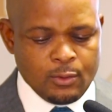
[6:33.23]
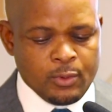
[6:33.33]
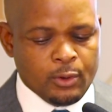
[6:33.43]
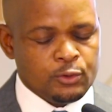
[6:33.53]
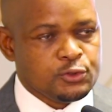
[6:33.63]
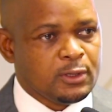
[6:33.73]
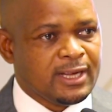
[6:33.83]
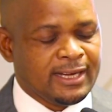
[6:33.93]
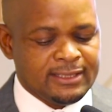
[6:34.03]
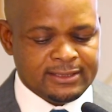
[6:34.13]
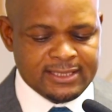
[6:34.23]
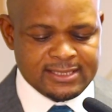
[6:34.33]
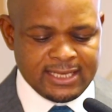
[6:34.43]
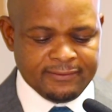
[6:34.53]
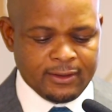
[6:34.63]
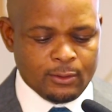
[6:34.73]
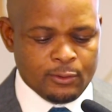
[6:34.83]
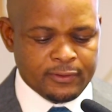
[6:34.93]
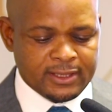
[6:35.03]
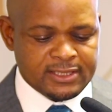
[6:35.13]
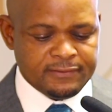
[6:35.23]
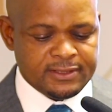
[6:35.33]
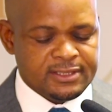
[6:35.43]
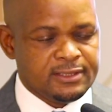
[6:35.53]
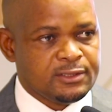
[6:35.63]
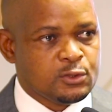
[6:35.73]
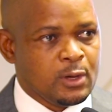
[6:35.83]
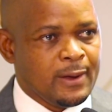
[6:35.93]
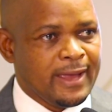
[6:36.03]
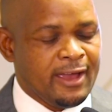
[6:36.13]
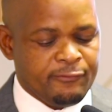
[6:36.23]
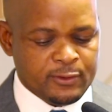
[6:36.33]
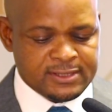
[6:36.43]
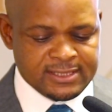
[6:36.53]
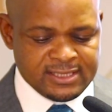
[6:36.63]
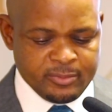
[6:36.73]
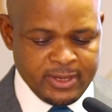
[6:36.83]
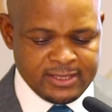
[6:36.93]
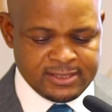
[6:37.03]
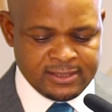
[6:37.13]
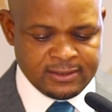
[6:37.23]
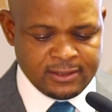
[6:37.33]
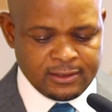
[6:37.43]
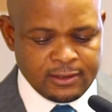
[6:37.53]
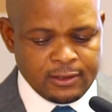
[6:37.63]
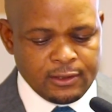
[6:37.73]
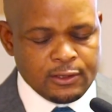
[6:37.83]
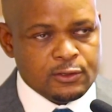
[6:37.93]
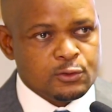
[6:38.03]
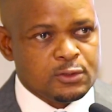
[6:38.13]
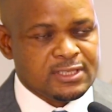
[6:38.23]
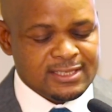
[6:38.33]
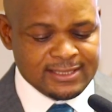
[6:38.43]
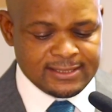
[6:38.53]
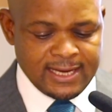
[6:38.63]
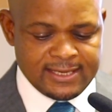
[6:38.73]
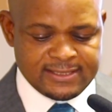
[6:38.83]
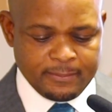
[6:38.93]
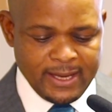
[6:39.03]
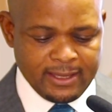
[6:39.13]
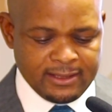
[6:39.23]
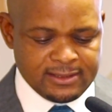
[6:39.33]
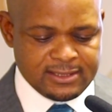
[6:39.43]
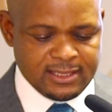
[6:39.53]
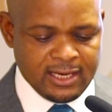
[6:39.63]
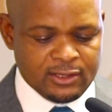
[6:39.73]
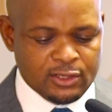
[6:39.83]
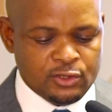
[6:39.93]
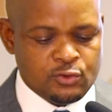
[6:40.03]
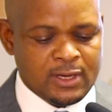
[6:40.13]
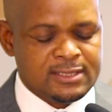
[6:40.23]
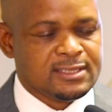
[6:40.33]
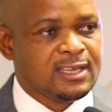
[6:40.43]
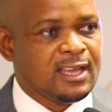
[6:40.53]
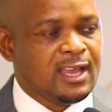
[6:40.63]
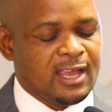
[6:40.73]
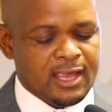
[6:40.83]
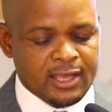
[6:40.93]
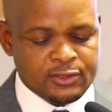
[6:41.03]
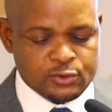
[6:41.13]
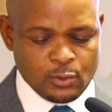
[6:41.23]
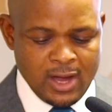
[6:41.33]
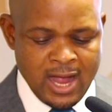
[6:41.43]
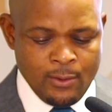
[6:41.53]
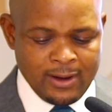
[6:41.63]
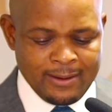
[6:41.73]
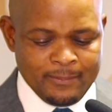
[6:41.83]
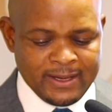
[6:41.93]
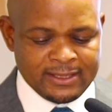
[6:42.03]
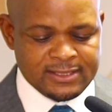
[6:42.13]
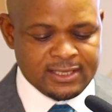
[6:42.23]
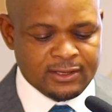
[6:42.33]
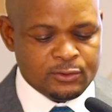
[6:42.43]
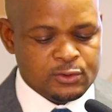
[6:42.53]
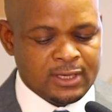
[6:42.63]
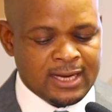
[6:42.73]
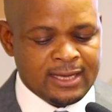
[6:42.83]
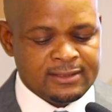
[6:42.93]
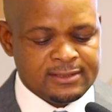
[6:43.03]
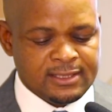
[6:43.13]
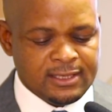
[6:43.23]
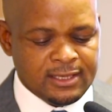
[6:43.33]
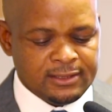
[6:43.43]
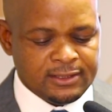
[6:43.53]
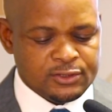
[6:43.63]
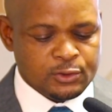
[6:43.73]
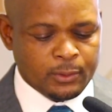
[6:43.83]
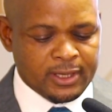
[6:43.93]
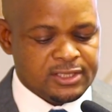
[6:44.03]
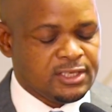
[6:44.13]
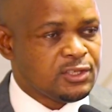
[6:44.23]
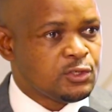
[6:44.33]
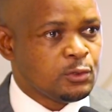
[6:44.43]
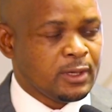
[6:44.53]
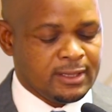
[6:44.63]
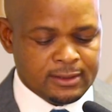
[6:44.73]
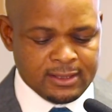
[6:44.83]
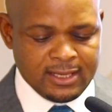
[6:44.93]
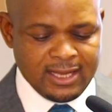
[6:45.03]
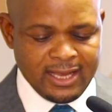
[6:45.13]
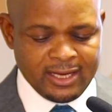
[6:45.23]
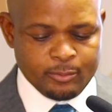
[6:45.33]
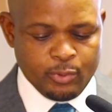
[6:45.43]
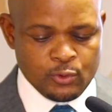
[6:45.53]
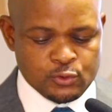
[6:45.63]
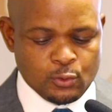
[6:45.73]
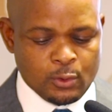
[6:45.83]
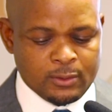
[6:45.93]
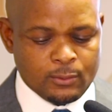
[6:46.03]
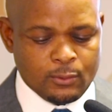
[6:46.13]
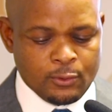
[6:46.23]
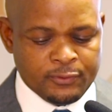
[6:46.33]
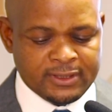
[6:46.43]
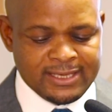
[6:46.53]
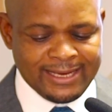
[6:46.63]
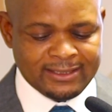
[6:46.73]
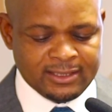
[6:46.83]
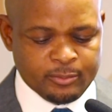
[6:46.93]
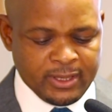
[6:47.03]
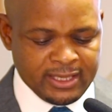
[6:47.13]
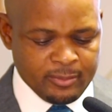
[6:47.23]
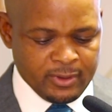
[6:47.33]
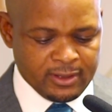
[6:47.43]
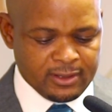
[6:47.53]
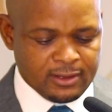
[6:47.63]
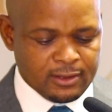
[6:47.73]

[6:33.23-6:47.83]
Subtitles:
We also credit this level of activity to our efforts as the BSE to sensitize the market and issuers as to how companies can utilize the stock exchange during and post-COVID-19 pandemic,